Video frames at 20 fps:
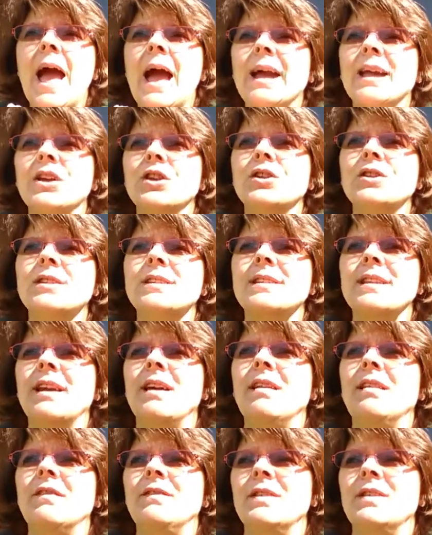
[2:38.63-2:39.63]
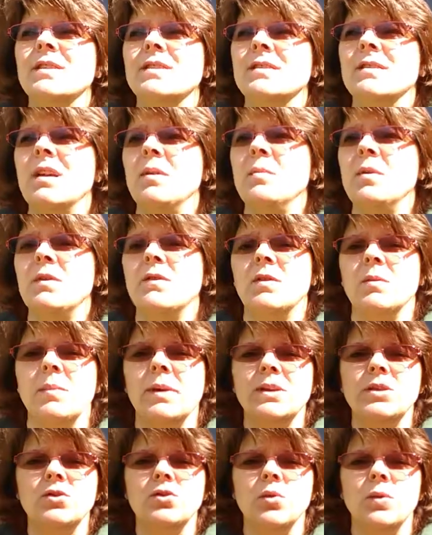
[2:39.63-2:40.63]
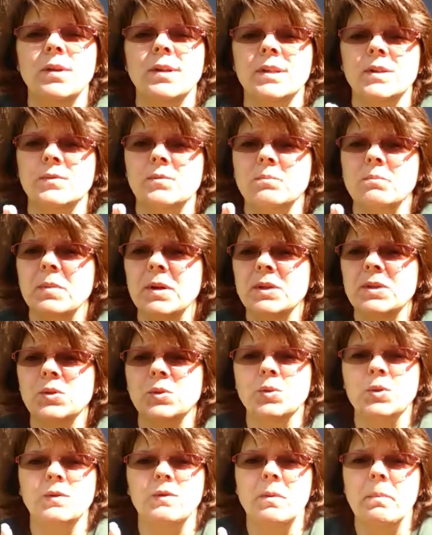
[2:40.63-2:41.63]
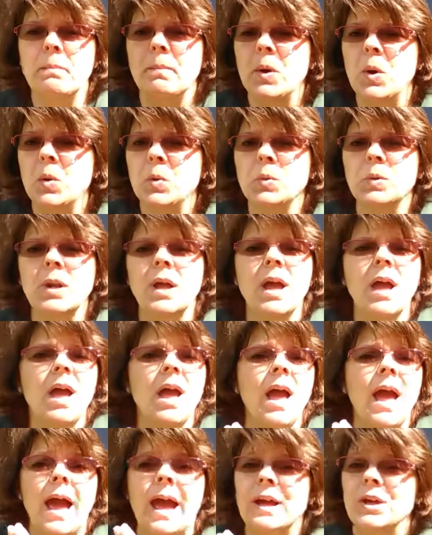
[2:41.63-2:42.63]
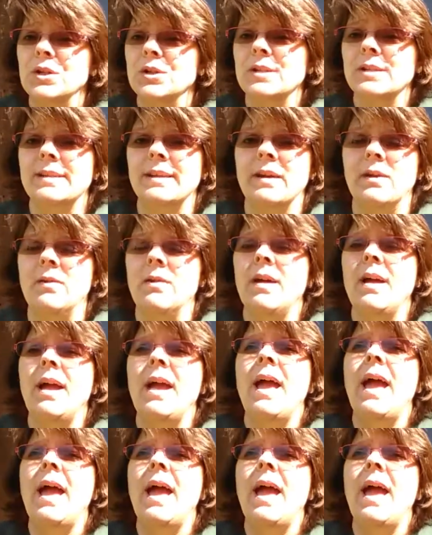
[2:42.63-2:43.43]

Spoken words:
I couldn't tell if it's coming from my joints, from muscles, from bone. I couldn't tell.